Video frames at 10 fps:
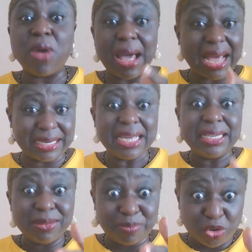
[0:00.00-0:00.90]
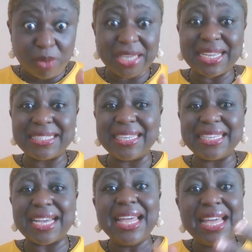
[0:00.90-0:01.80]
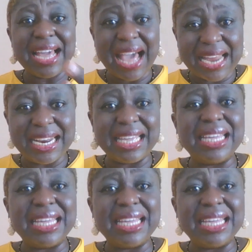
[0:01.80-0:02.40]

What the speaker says: and become a chat engager and